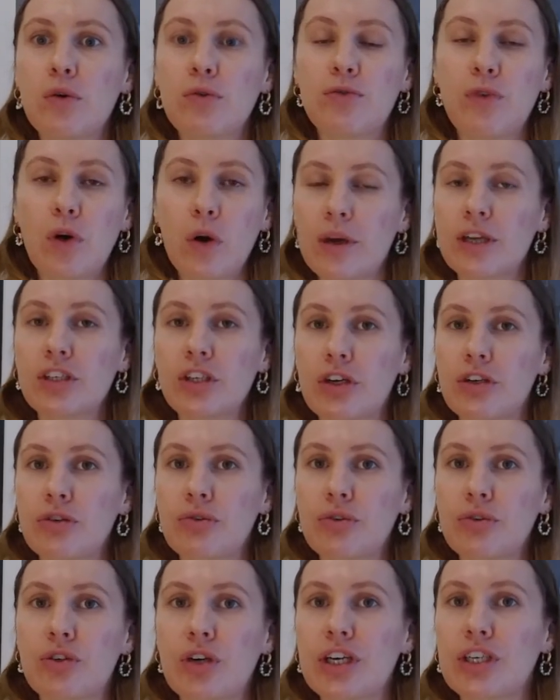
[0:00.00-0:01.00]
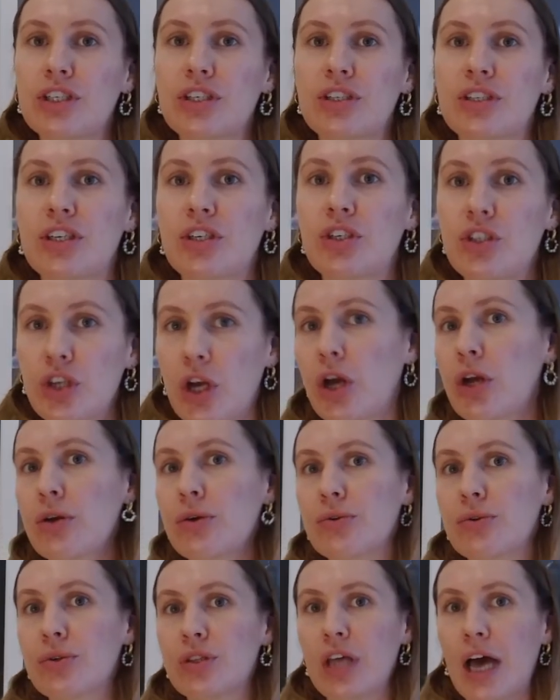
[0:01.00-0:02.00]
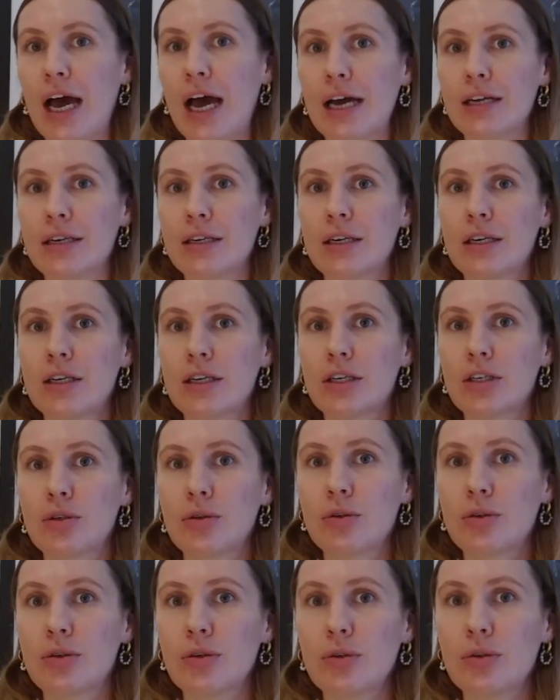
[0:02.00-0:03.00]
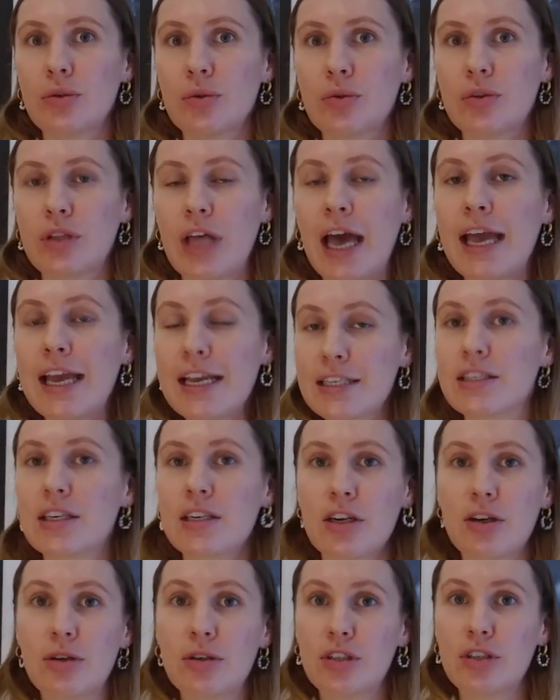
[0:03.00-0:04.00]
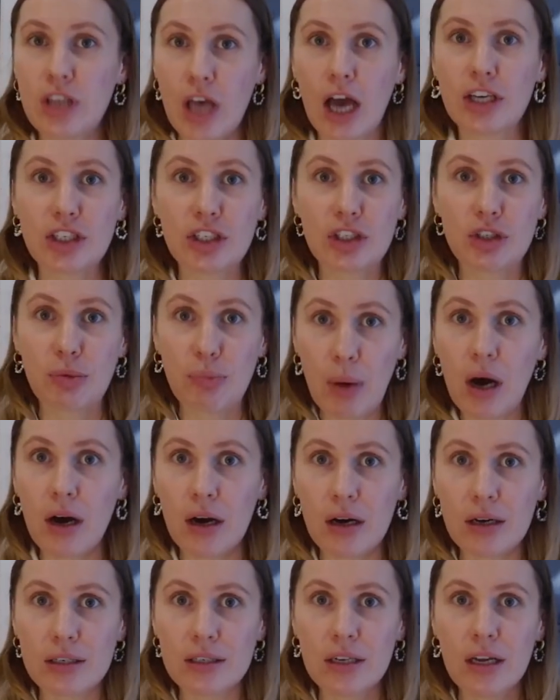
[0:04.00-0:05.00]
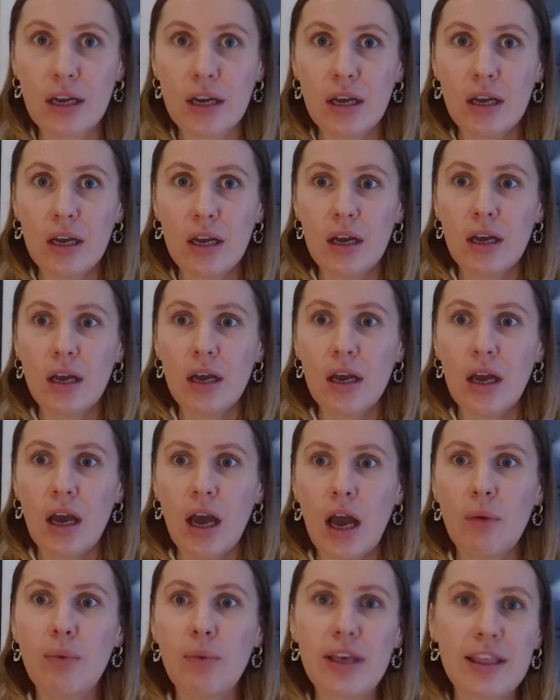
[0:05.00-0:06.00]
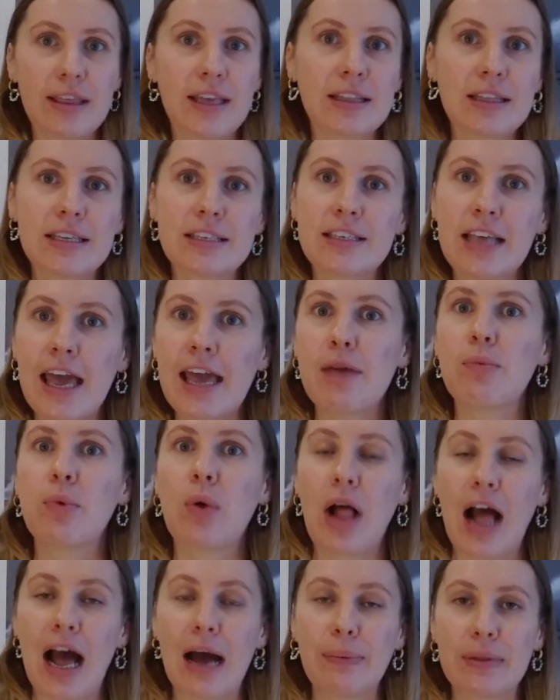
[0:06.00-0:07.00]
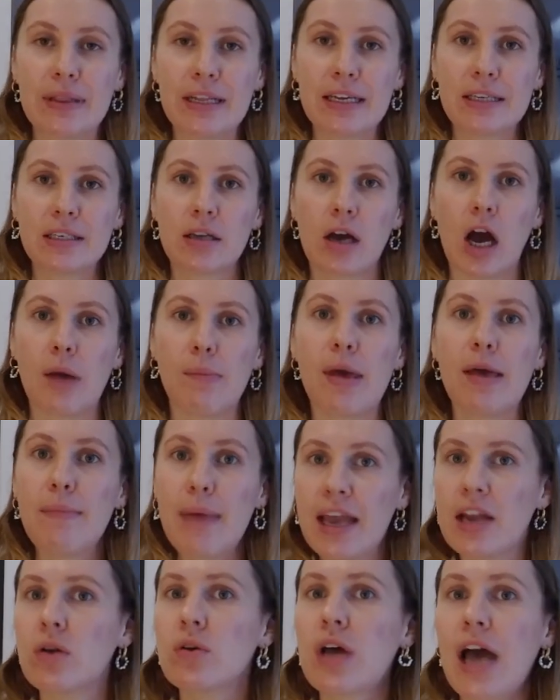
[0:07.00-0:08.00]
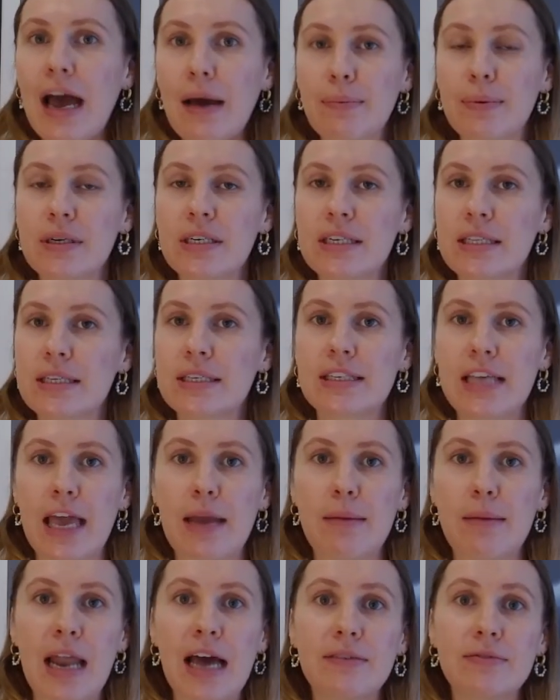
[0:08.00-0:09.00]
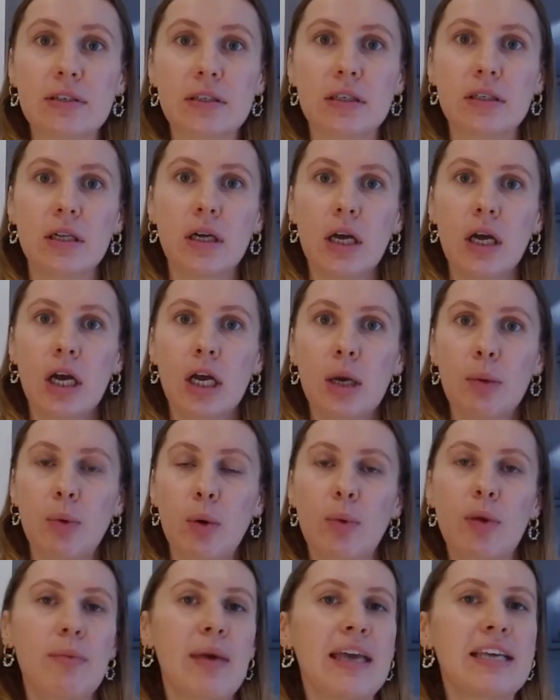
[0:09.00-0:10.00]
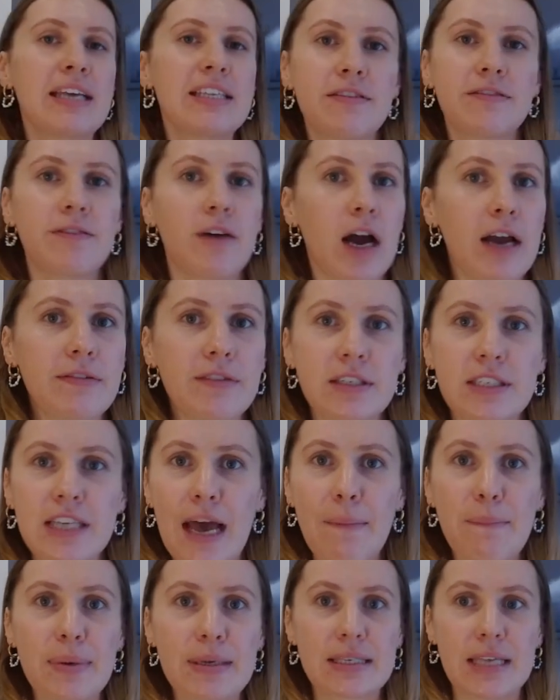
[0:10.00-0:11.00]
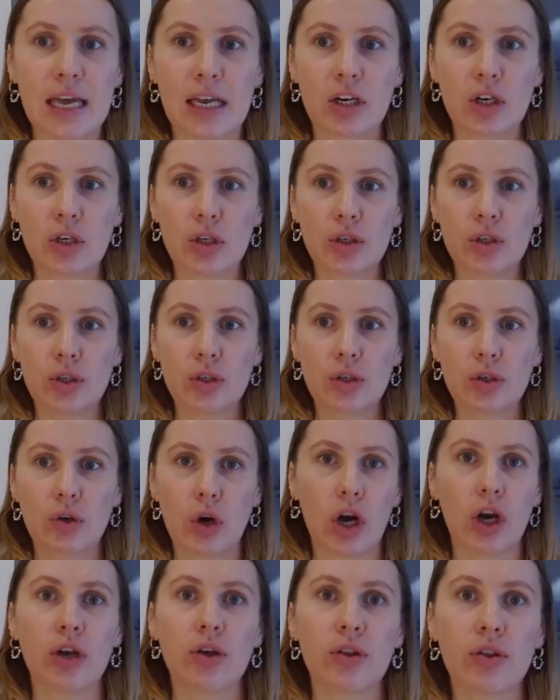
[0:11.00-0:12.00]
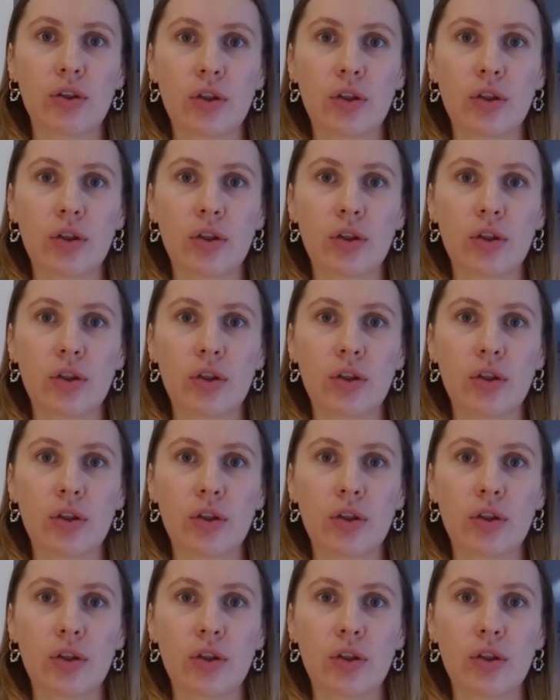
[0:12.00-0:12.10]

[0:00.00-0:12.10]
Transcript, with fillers: following social restrictions, this shows that there is a surge in demand and we think the same will happen this time. It may not happen to the same level, but we may see 5 to 10% growth.